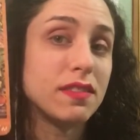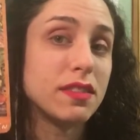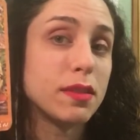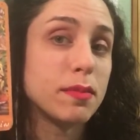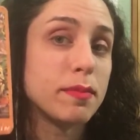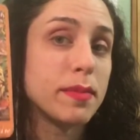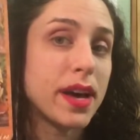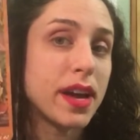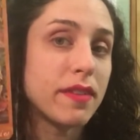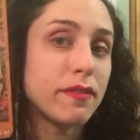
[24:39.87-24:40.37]
The
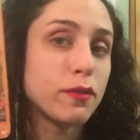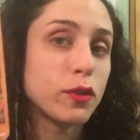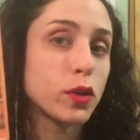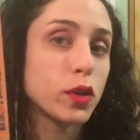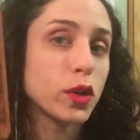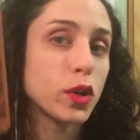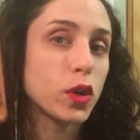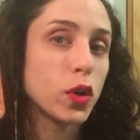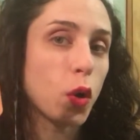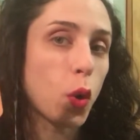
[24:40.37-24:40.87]

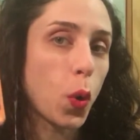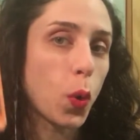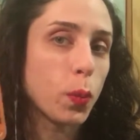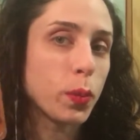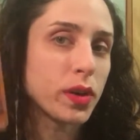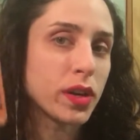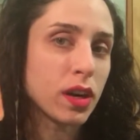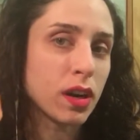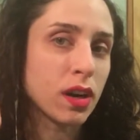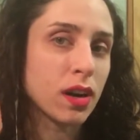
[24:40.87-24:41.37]
metaphorical
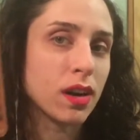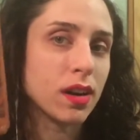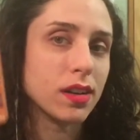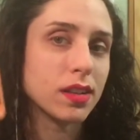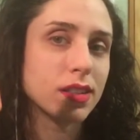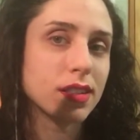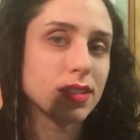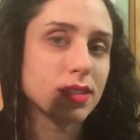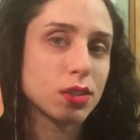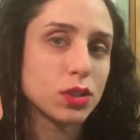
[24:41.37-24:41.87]
open
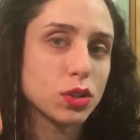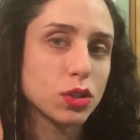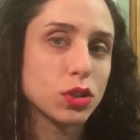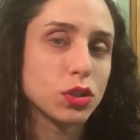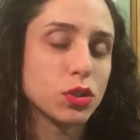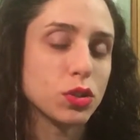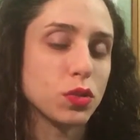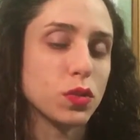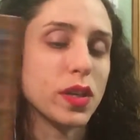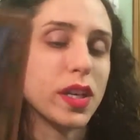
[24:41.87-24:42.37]
heart
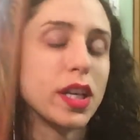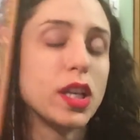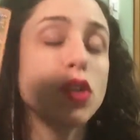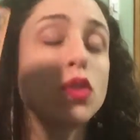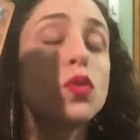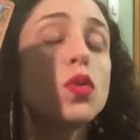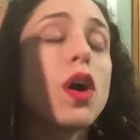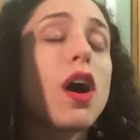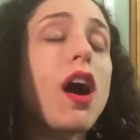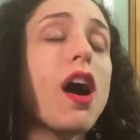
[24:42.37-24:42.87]
surgery.
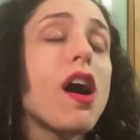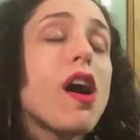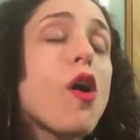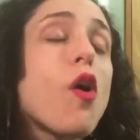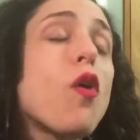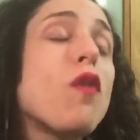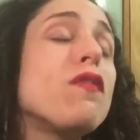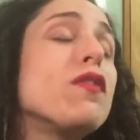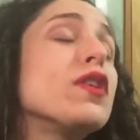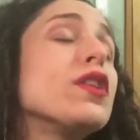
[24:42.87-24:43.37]
You are
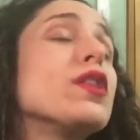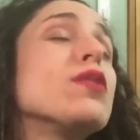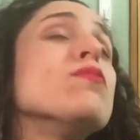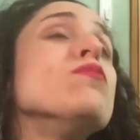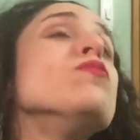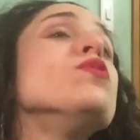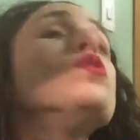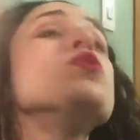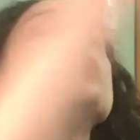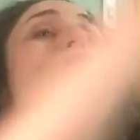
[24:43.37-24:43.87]
over the
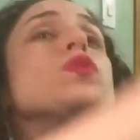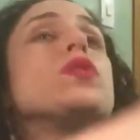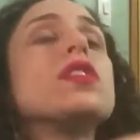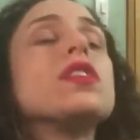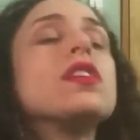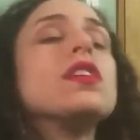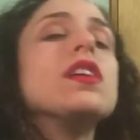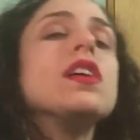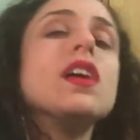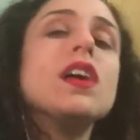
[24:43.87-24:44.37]
moon
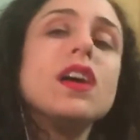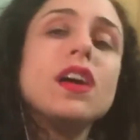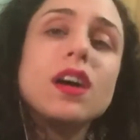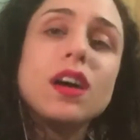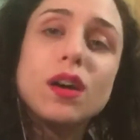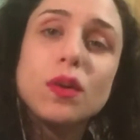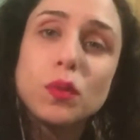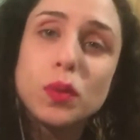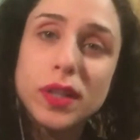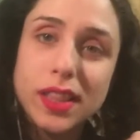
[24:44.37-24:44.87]

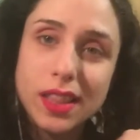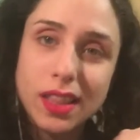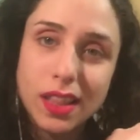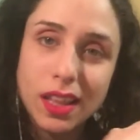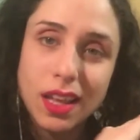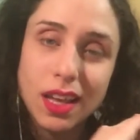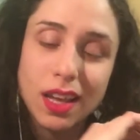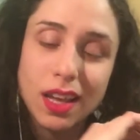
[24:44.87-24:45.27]
with